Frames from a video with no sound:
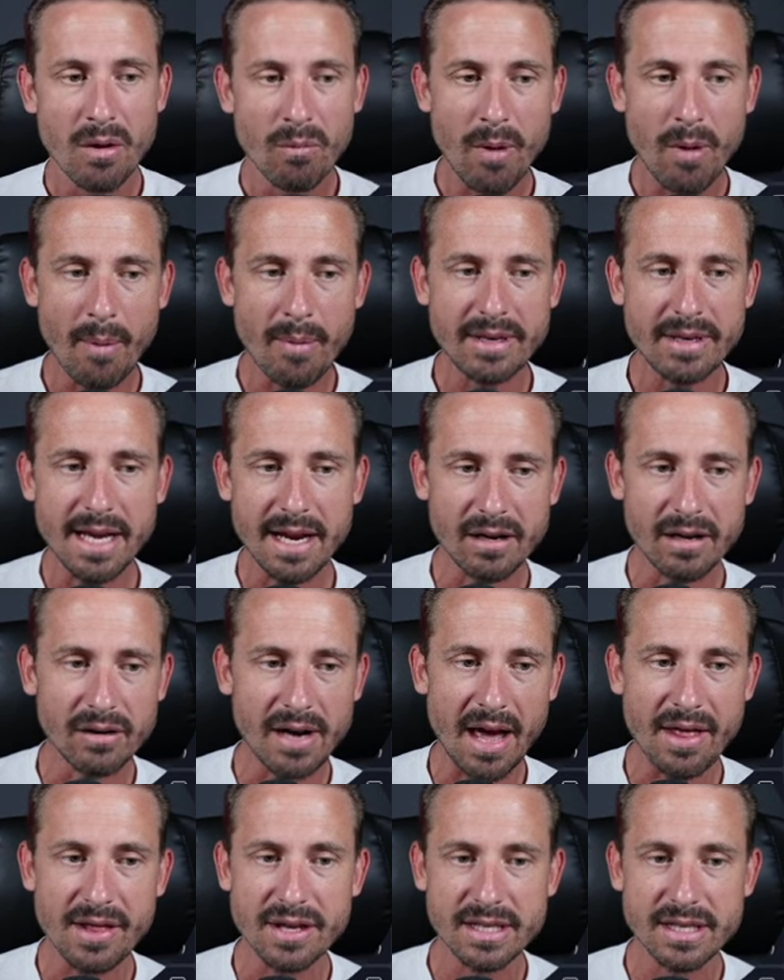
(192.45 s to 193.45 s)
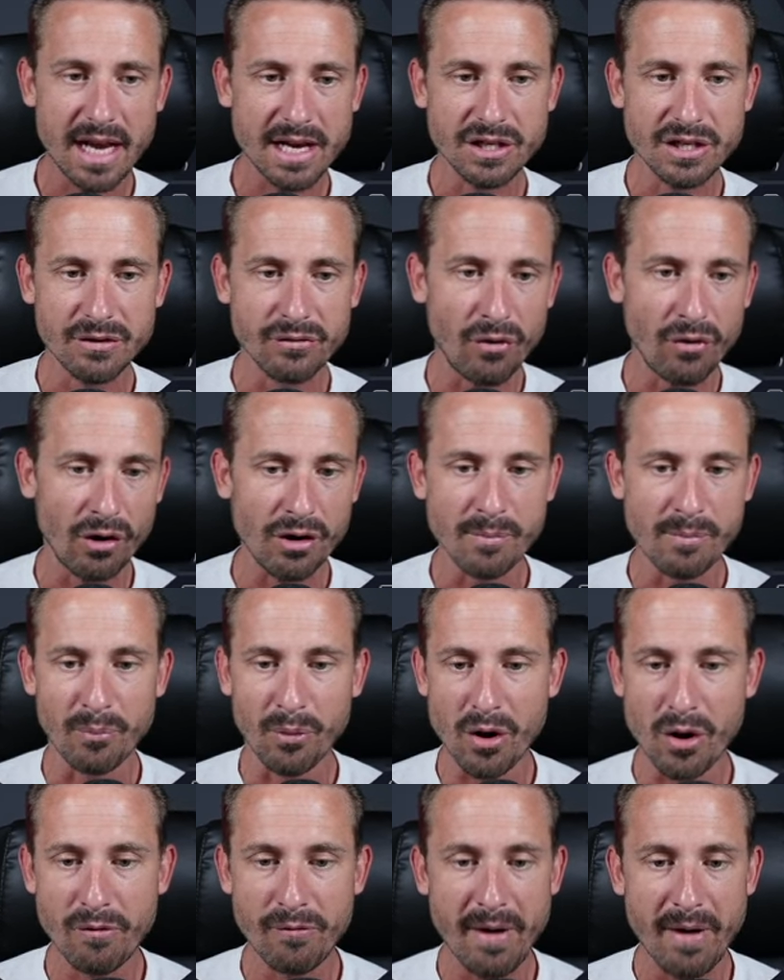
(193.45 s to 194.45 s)
When we take a look at the session volume
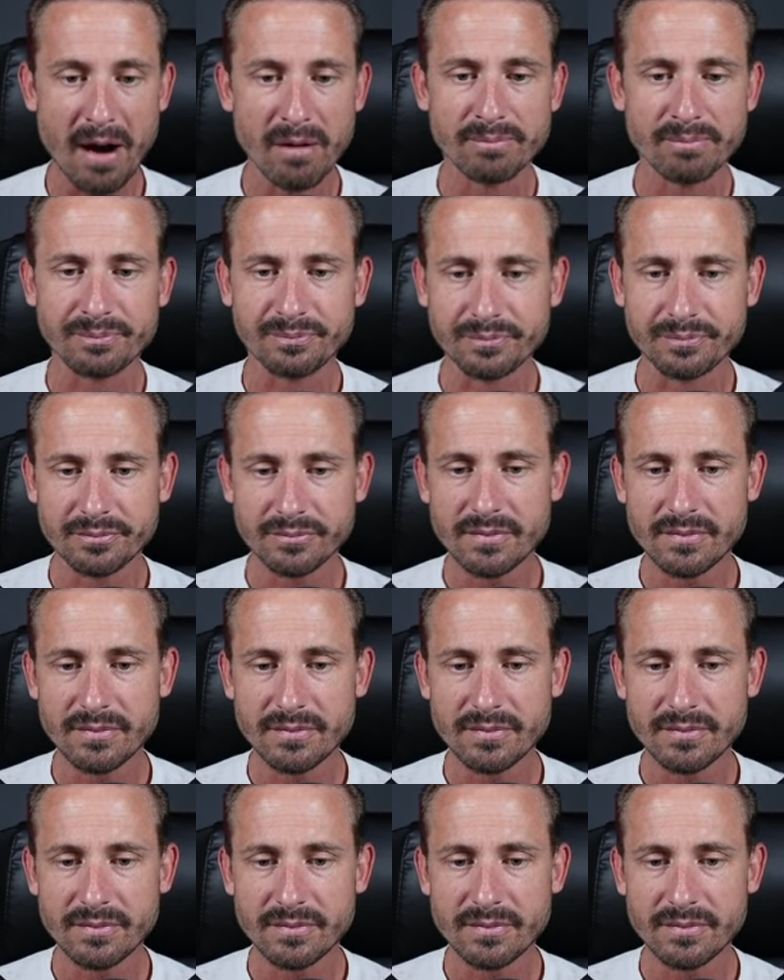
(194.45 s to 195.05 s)
profile,